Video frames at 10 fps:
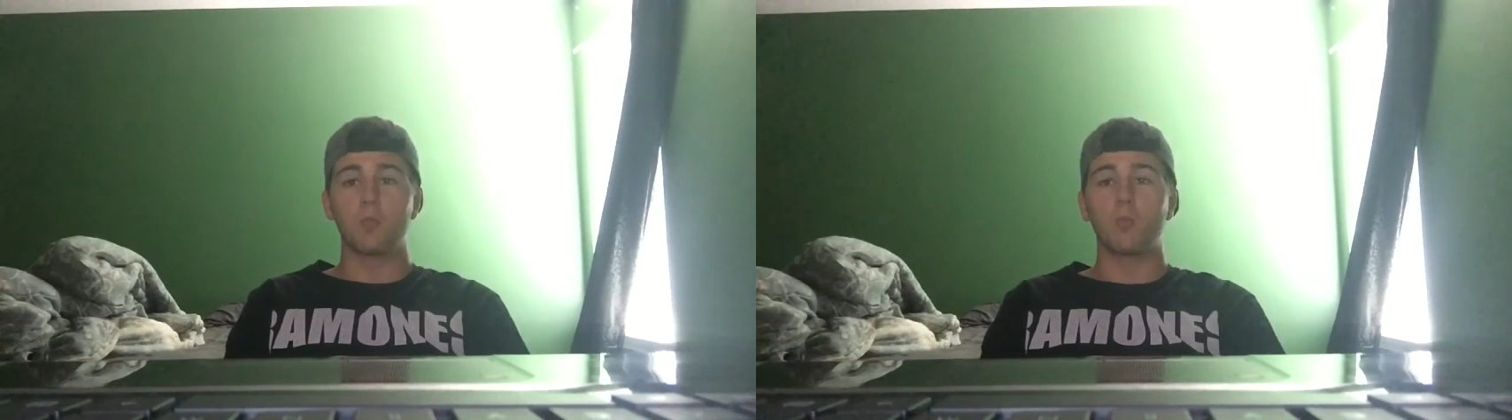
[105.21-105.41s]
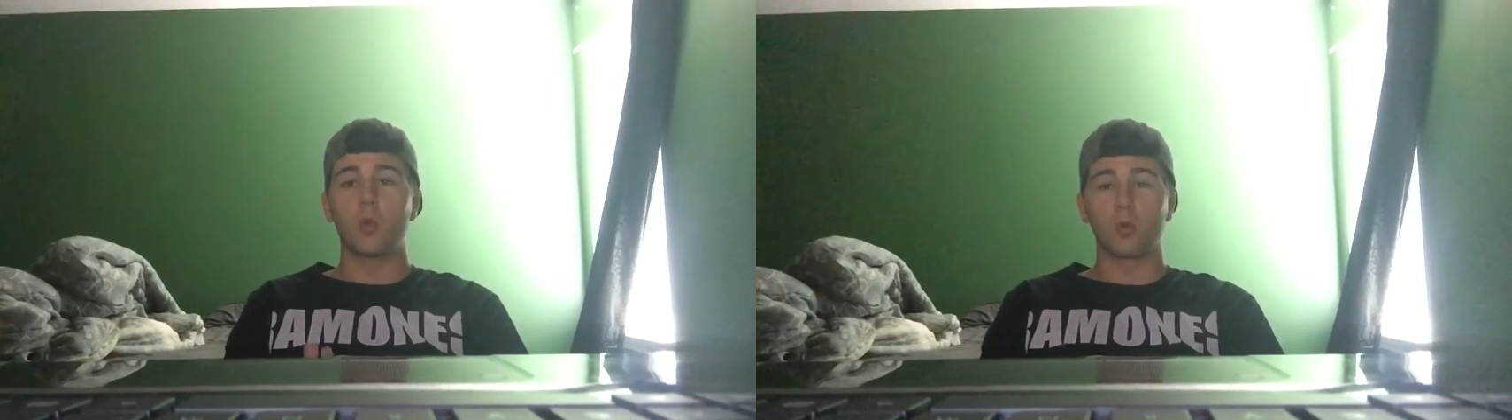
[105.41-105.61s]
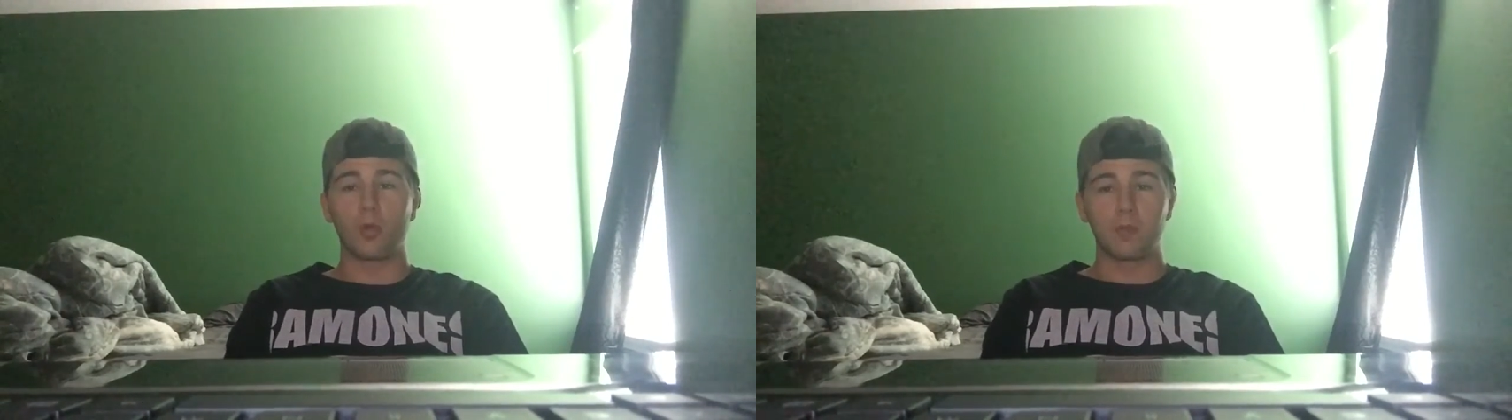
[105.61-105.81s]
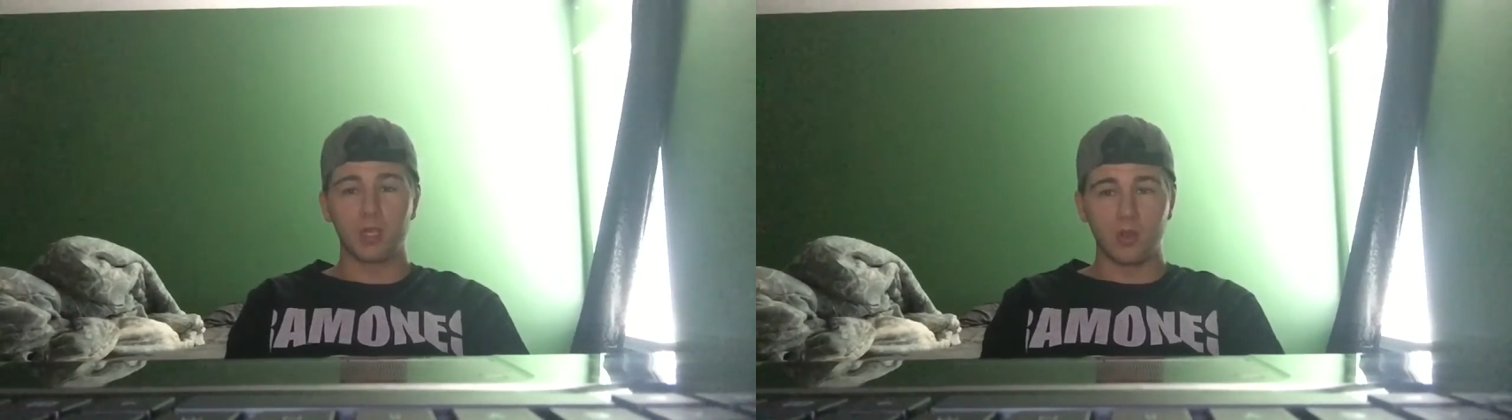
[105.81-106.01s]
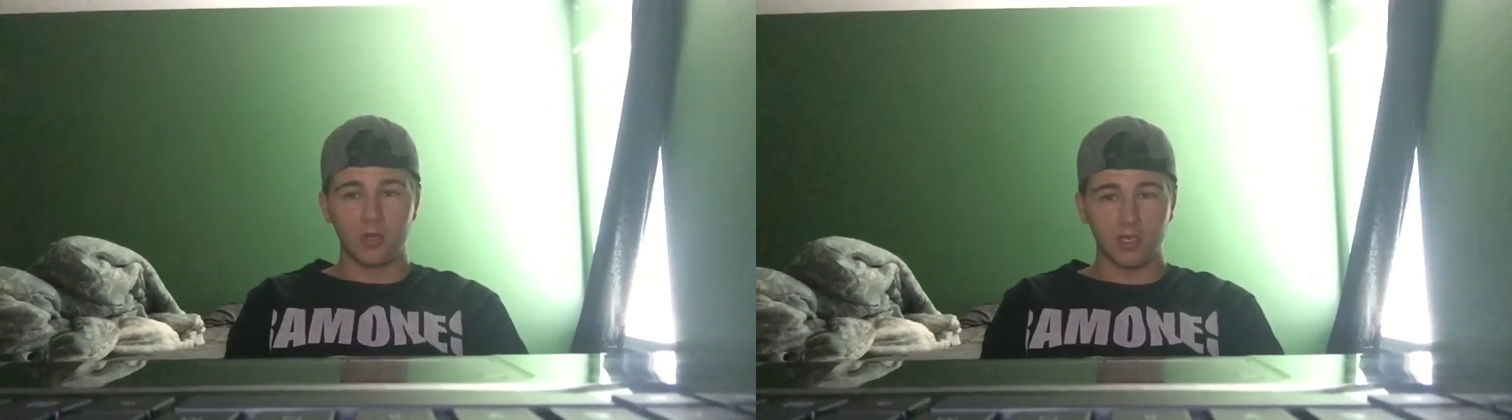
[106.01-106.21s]
more
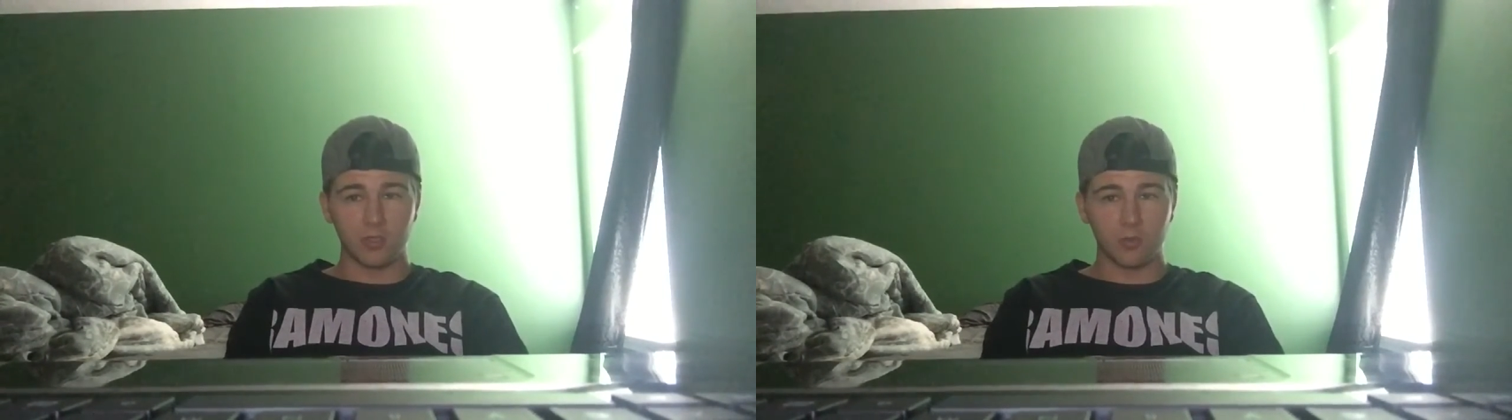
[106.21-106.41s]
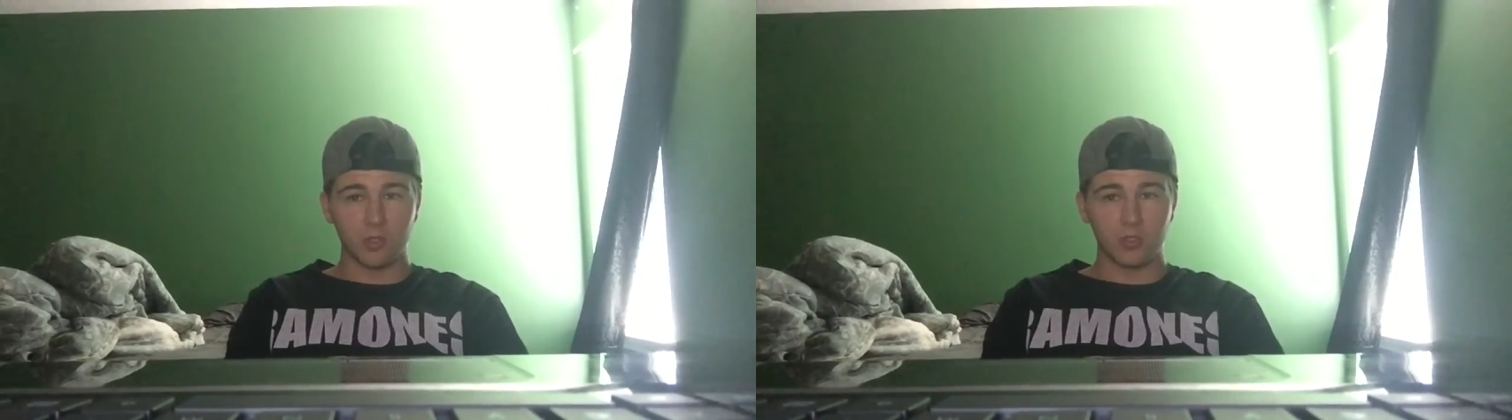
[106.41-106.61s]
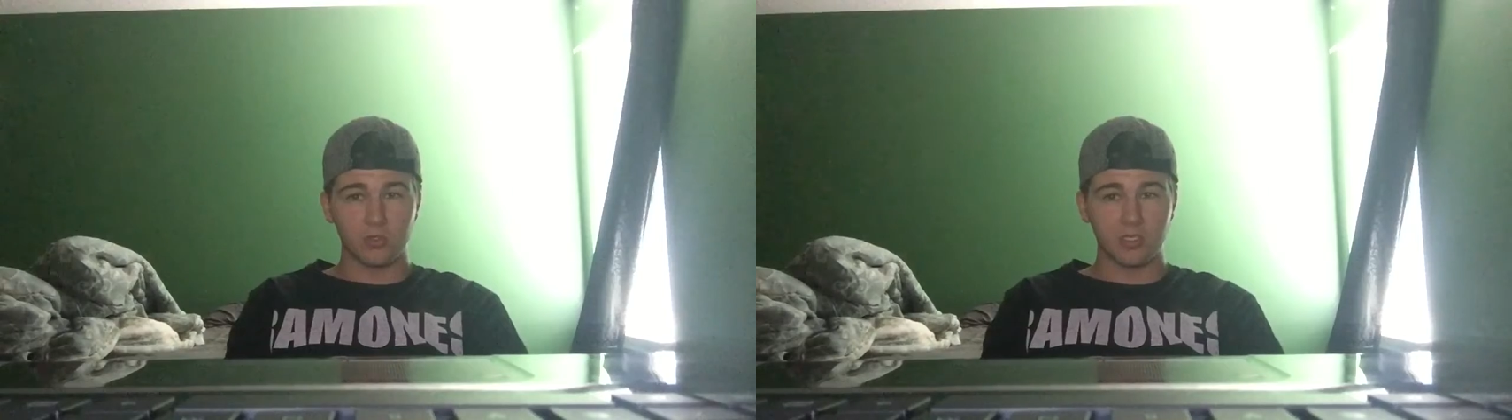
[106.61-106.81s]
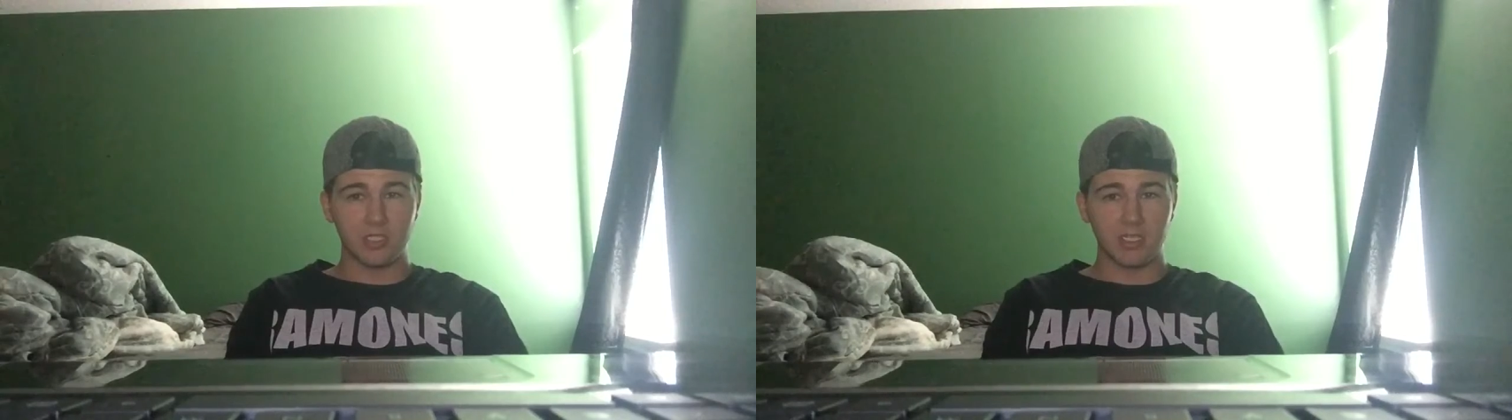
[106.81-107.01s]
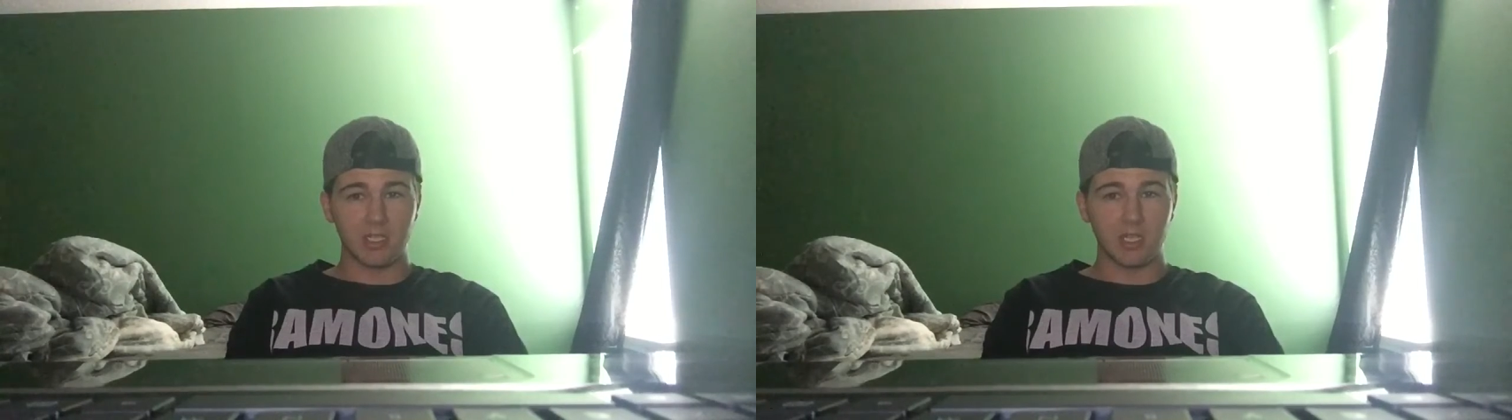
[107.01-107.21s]
women going into career
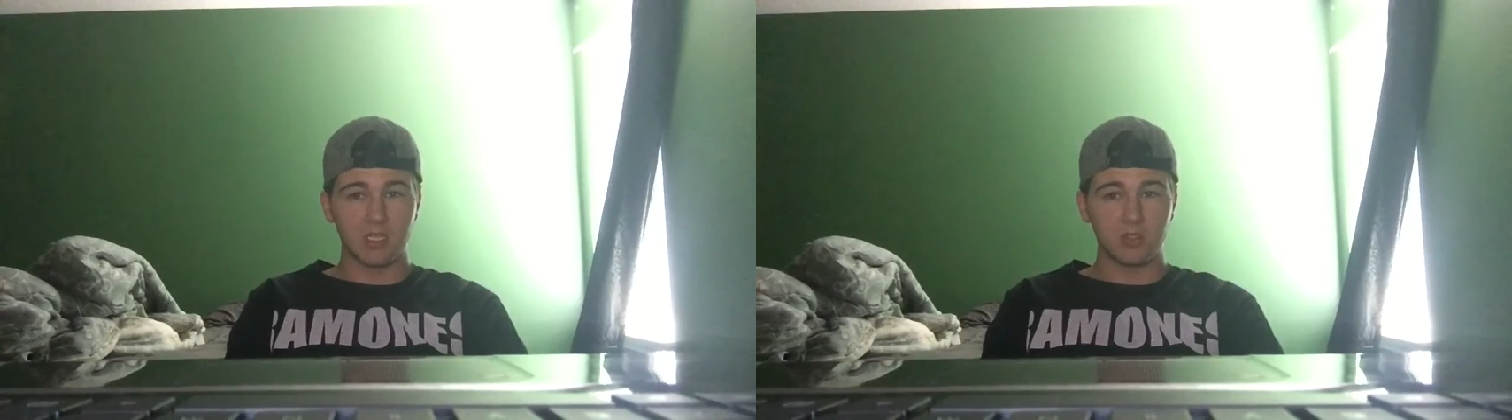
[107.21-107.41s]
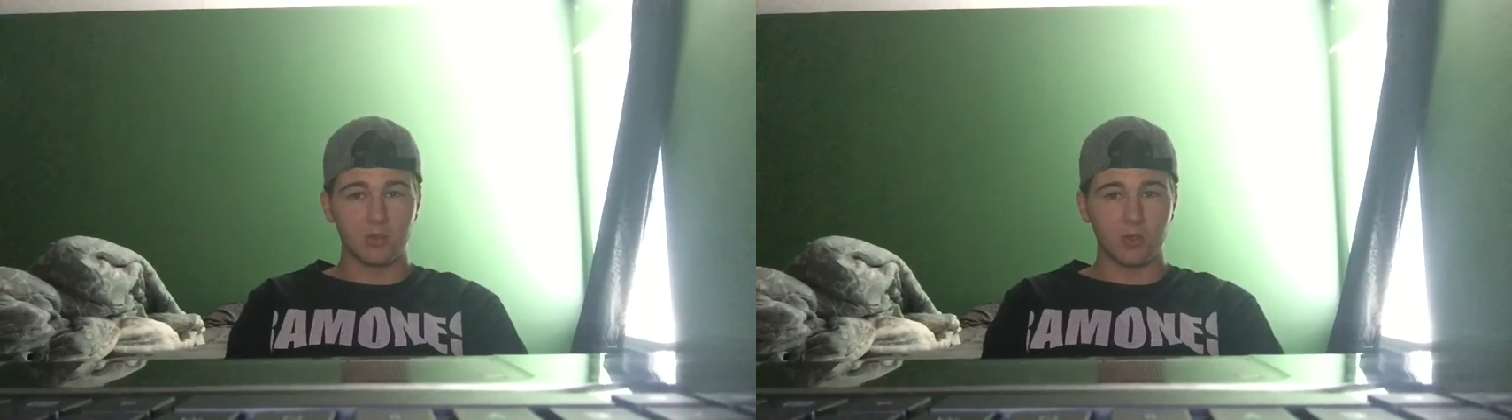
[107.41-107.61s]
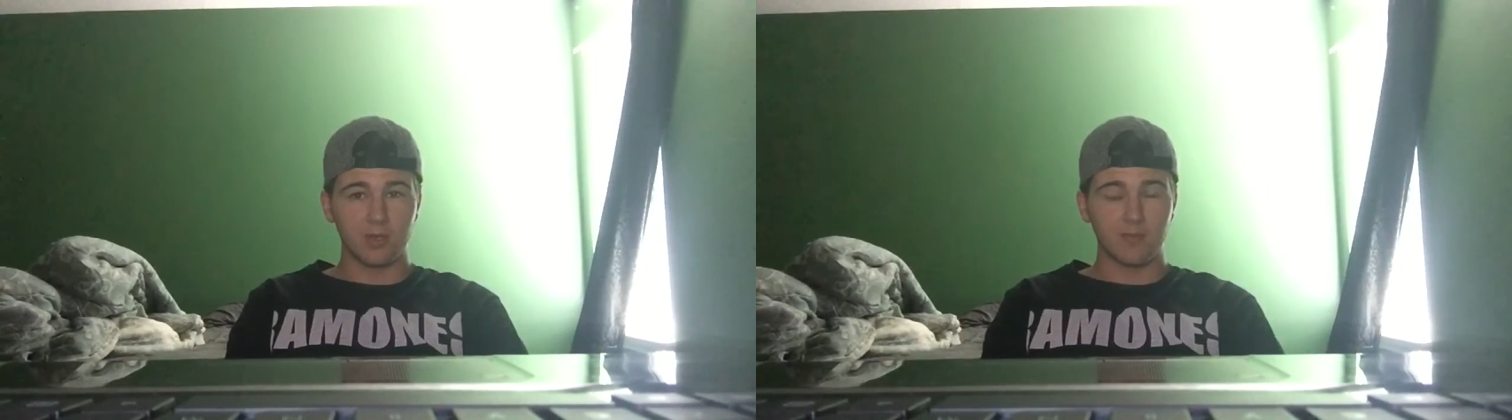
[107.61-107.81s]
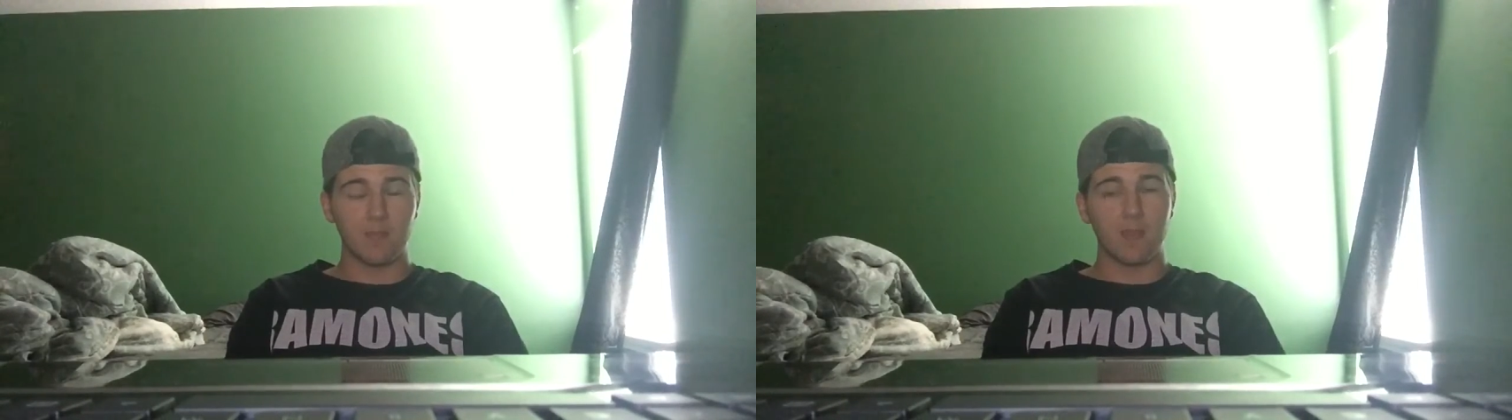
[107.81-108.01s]
choices that they enjoy.